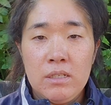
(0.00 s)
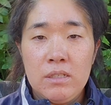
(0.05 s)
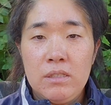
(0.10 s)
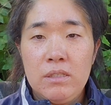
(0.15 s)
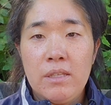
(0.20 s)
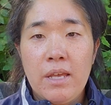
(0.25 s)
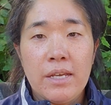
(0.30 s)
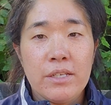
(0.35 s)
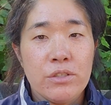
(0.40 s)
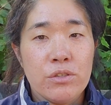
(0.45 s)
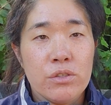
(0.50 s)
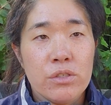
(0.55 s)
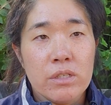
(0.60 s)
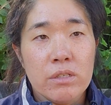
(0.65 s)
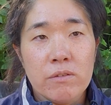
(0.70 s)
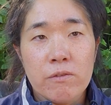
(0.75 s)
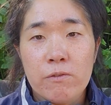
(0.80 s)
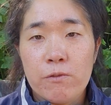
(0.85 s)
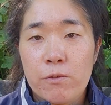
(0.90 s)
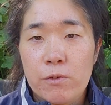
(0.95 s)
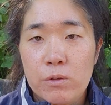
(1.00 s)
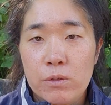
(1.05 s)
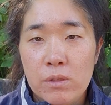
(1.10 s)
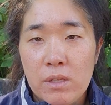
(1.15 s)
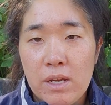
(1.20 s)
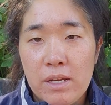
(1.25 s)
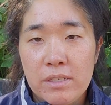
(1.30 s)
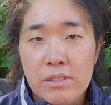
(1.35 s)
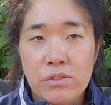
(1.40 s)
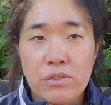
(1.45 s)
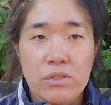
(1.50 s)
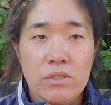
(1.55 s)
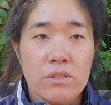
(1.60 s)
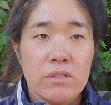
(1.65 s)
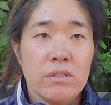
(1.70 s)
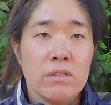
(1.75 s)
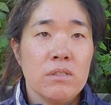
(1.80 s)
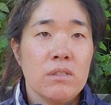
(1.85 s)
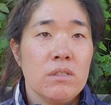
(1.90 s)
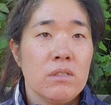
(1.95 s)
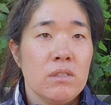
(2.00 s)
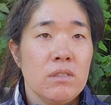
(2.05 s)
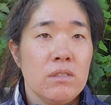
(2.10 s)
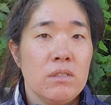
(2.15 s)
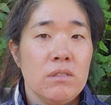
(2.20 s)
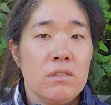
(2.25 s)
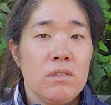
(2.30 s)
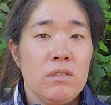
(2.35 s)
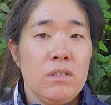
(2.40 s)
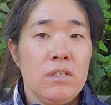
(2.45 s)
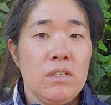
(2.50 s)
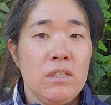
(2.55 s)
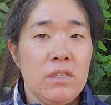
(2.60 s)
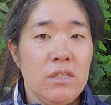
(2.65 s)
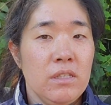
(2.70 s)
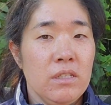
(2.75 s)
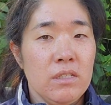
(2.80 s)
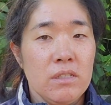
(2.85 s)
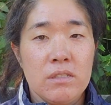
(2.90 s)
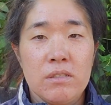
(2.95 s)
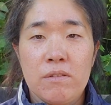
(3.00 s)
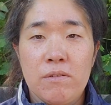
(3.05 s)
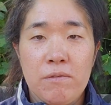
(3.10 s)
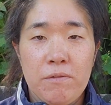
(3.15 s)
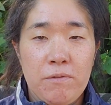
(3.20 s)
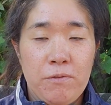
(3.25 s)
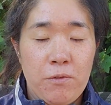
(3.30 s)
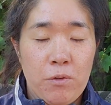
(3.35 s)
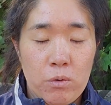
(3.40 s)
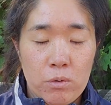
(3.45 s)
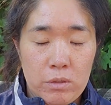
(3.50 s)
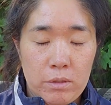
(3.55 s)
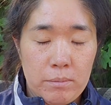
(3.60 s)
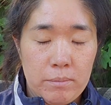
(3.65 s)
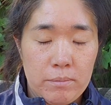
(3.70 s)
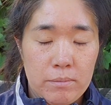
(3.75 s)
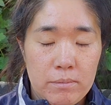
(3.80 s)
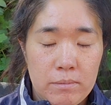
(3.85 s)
nitrogen fertilizer in this form,